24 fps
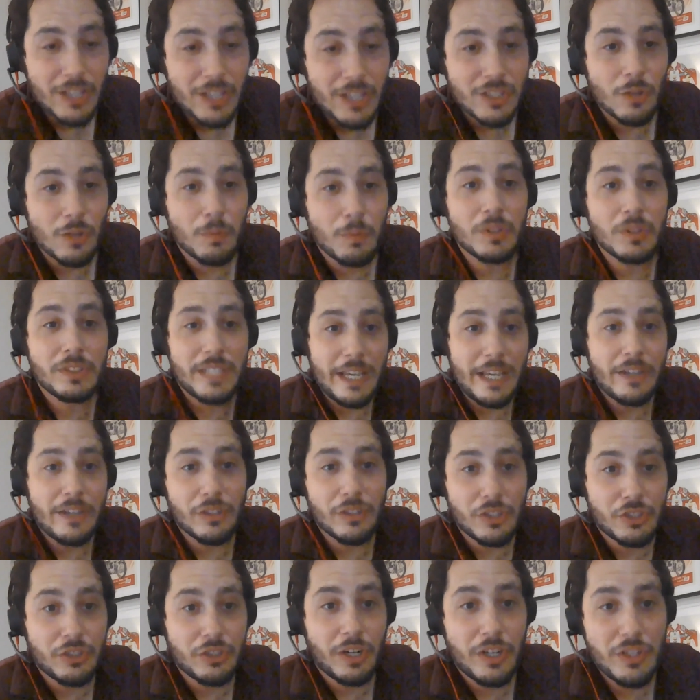So we'll take
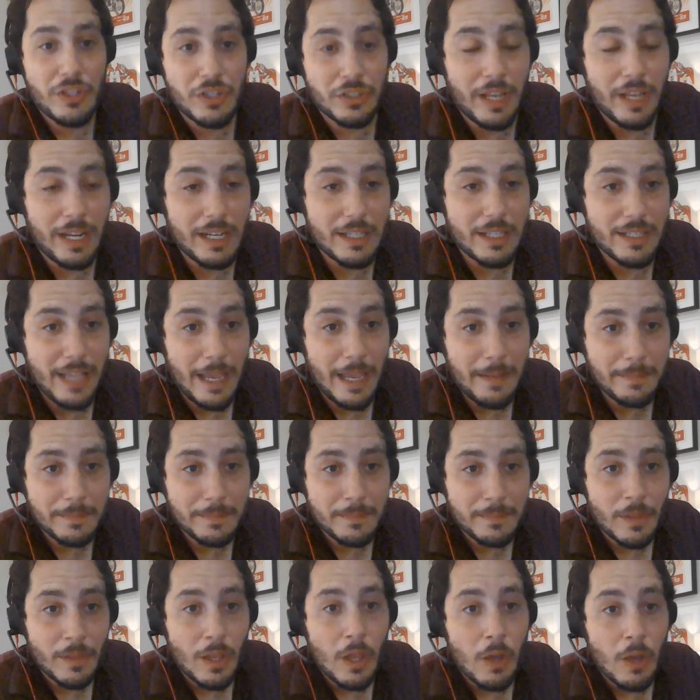your structured data set,
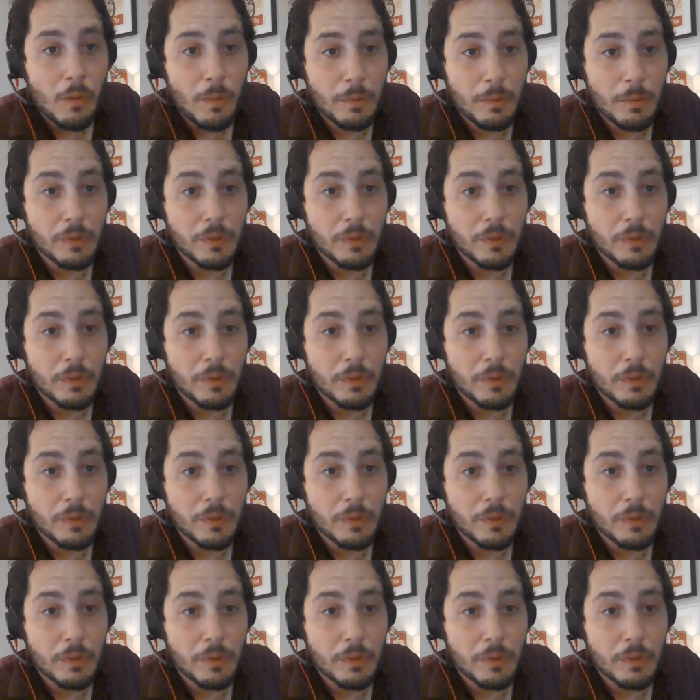we